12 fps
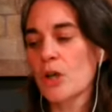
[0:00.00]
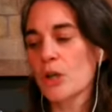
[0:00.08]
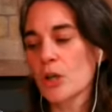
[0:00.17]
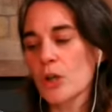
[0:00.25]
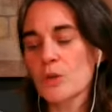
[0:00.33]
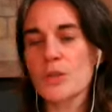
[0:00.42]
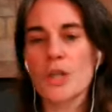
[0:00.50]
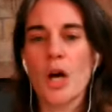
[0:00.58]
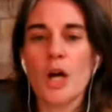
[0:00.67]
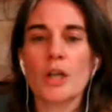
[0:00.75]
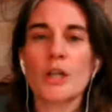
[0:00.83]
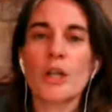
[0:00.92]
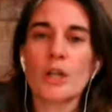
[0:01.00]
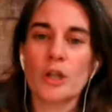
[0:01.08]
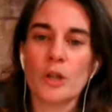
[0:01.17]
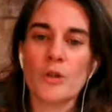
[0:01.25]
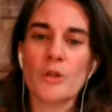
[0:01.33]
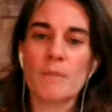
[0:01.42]
closed heart,
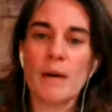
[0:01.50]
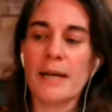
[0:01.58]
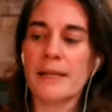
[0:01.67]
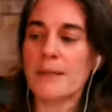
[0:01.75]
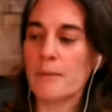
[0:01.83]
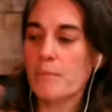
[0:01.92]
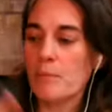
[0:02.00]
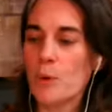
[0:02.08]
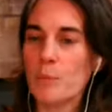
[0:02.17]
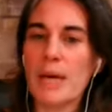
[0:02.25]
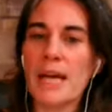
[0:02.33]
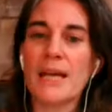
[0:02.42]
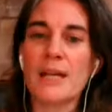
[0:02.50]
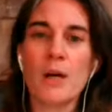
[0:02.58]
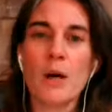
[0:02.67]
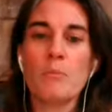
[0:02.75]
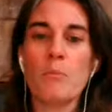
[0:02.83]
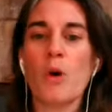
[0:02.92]
closed mind, more pain,
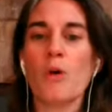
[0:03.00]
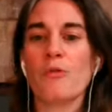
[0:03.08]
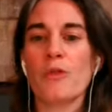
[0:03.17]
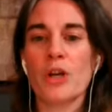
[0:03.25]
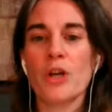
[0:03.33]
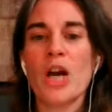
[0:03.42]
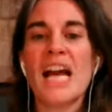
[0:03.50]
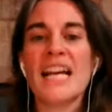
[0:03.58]
more fear,